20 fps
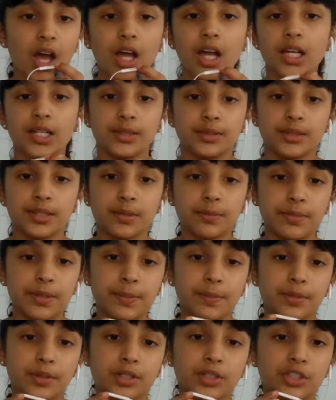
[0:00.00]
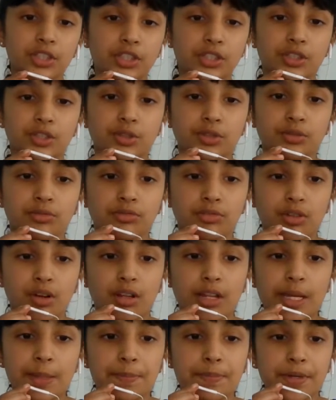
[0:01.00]
And some people just draw
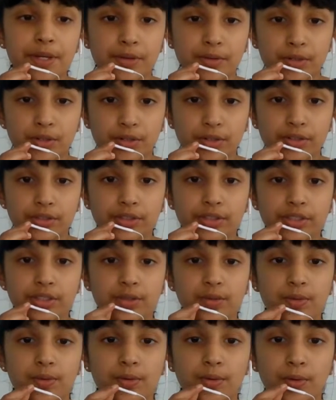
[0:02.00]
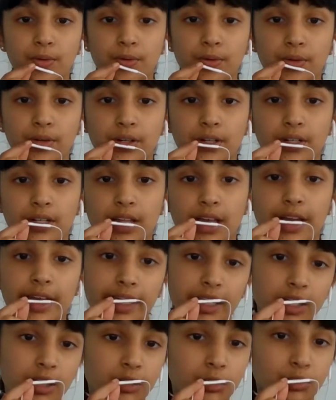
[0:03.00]
like mirrors or
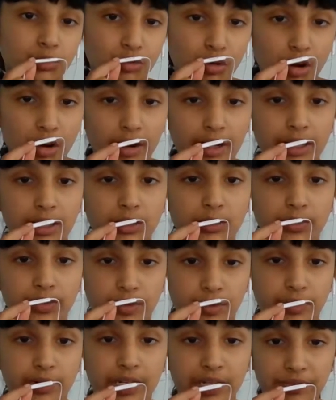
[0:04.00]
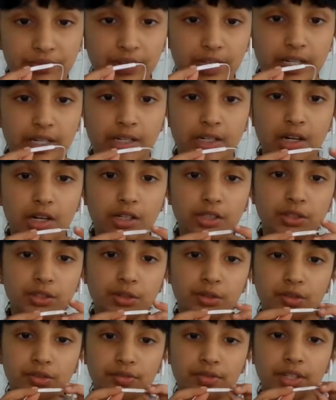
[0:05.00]
like drawings with graffiti art. So
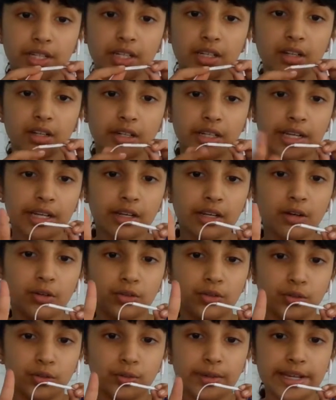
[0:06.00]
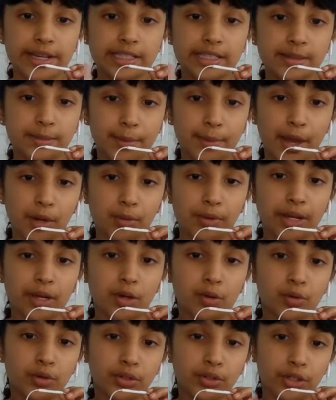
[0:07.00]
graffiti art can go two ways, the bad way
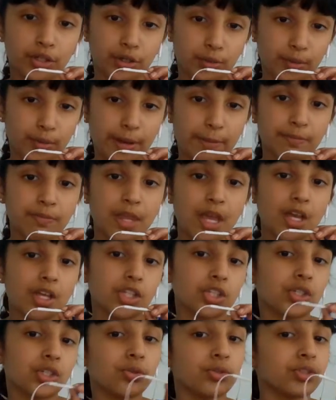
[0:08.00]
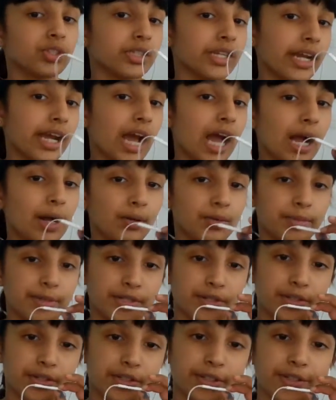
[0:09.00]
or the good way. So today I will be
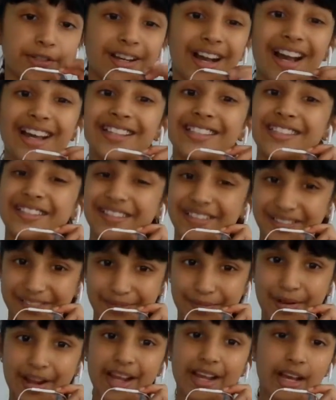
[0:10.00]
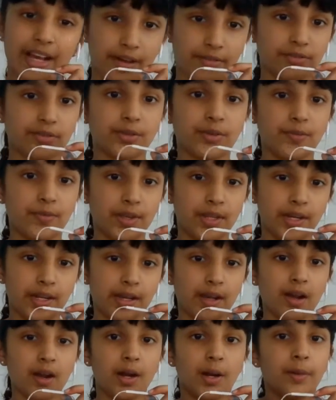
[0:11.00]
showing you guys the good way of
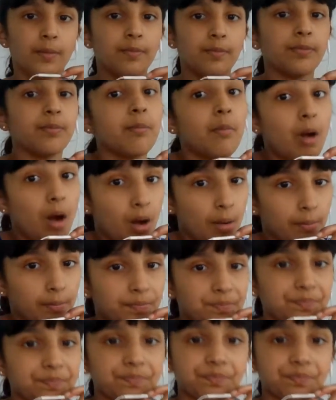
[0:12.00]
graffiti art, mom.